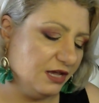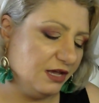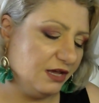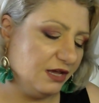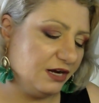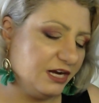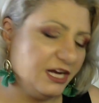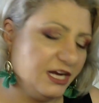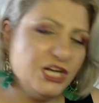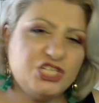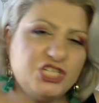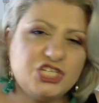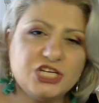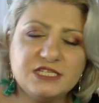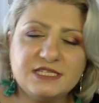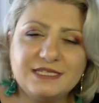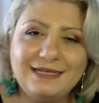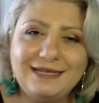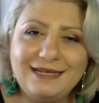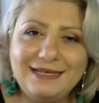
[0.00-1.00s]

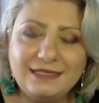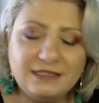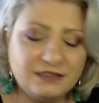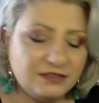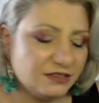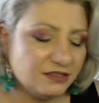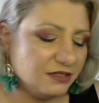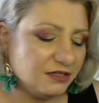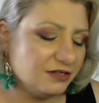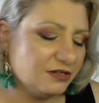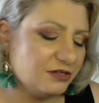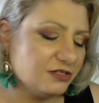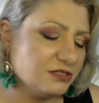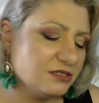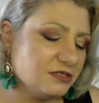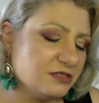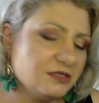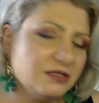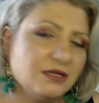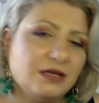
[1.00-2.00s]
religious
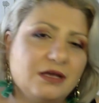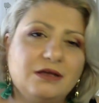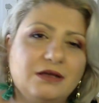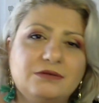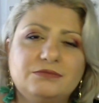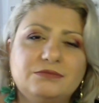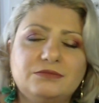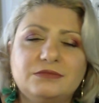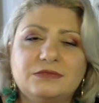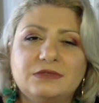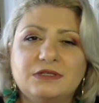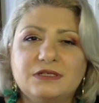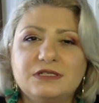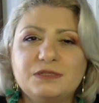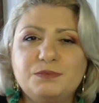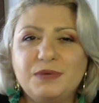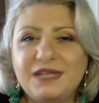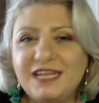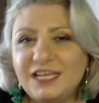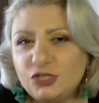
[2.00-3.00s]
leaders, um,
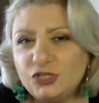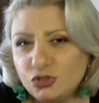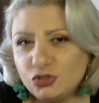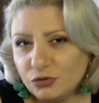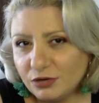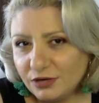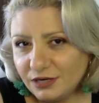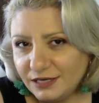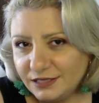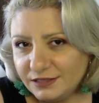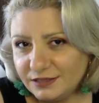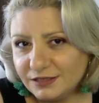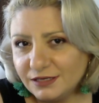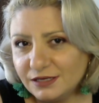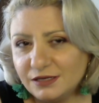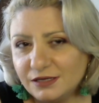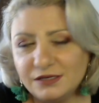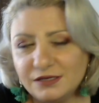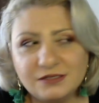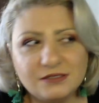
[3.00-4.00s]
spiritual
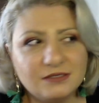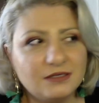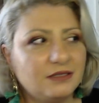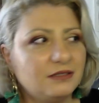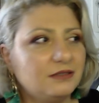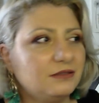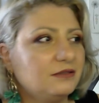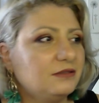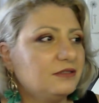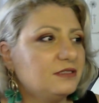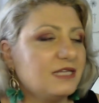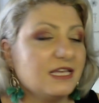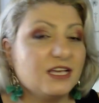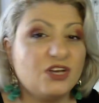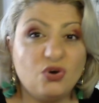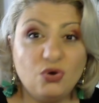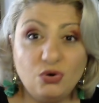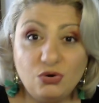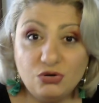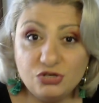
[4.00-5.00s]
leaders, and
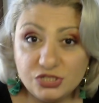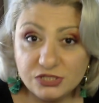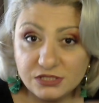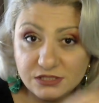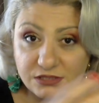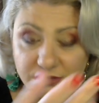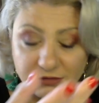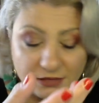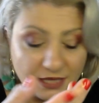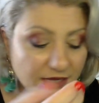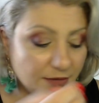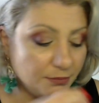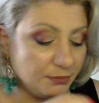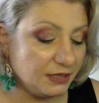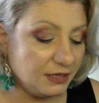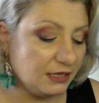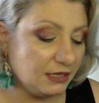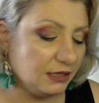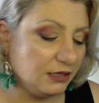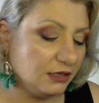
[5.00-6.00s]
psychologists like
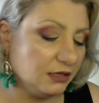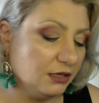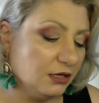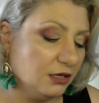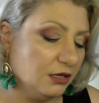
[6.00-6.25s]
me,